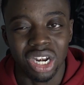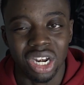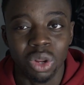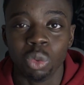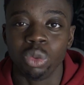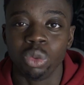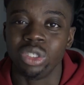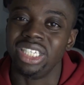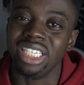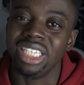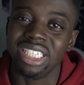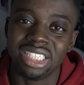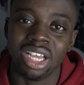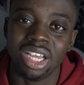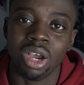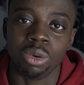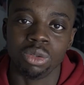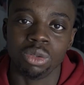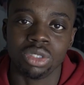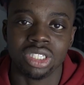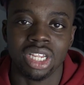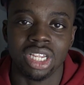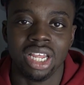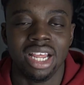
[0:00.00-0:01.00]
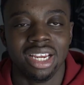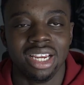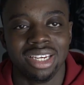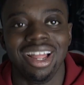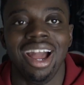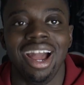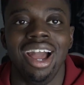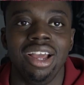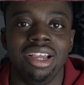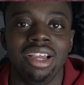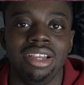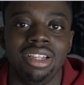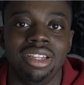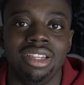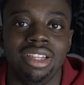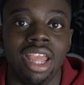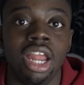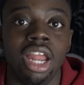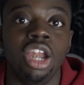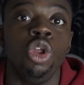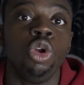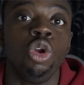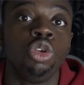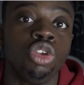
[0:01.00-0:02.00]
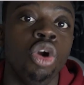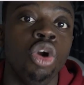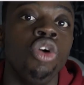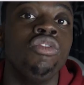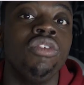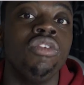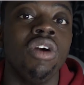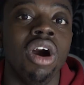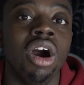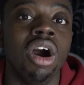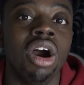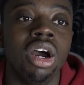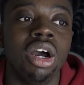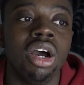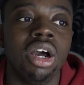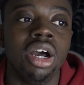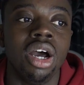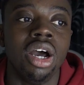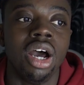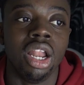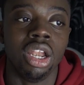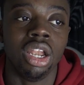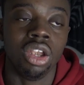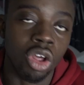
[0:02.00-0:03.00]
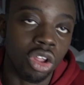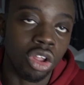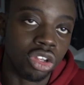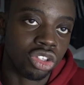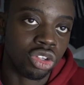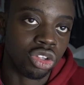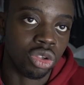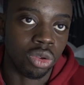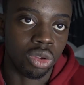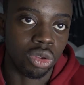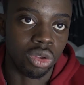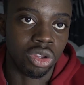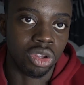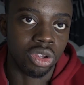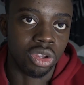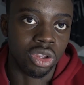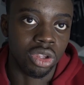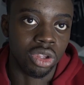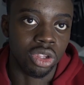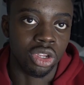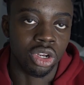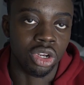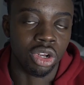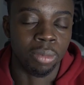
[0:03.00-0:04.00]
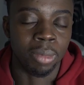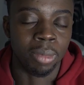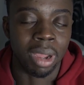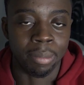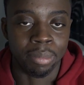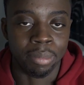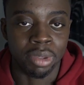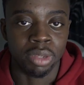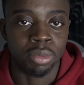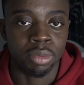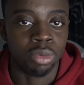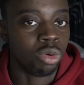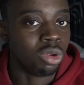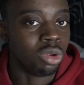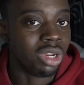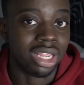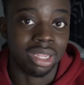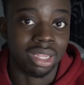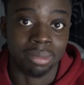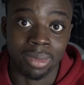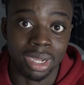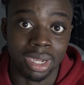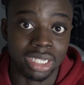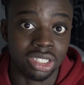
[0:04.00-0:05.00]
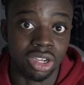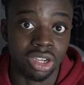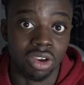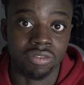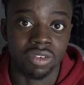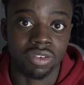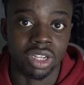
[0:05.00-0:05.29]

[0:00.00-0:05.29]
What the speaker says: little details that get looked over a lot, you know, by people like myself.